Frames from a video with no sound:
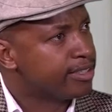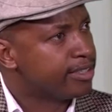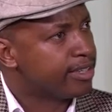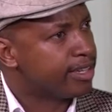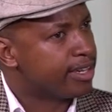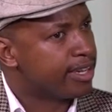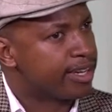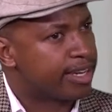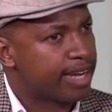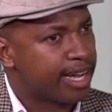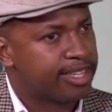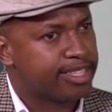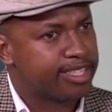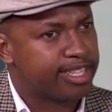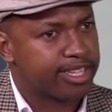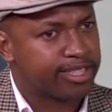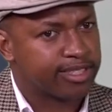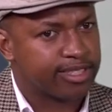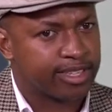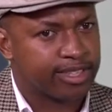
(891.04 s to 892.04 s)
uh,
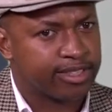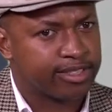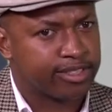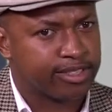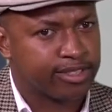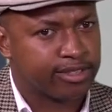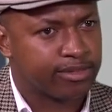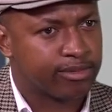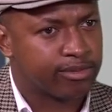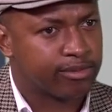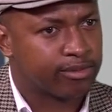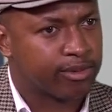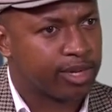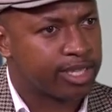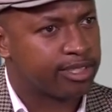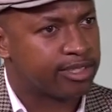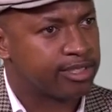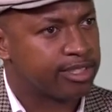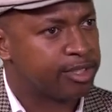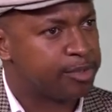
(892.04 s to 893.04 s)
writings and
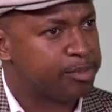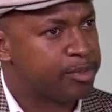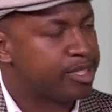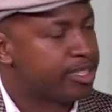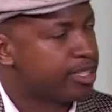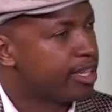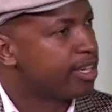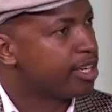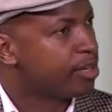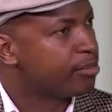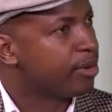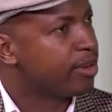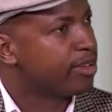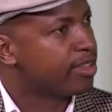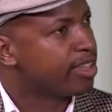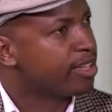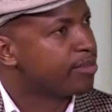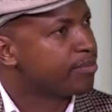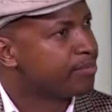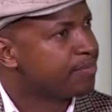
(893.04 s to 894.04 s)
what is being said
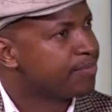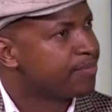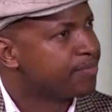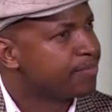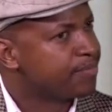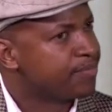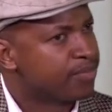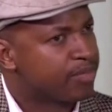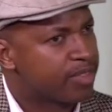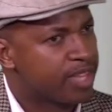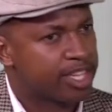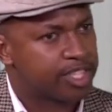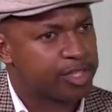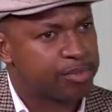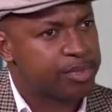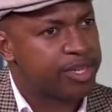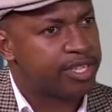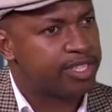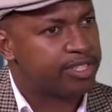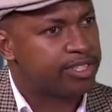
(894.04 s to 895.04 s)
about them, mm. their
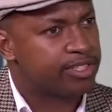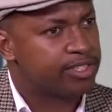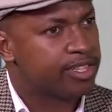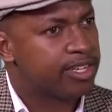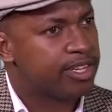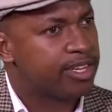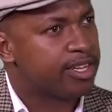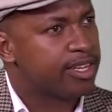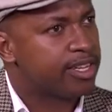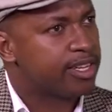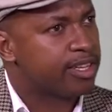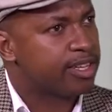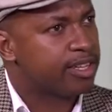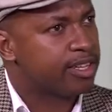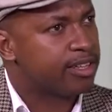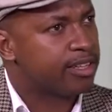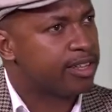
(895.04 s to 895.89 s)
speeches, mm.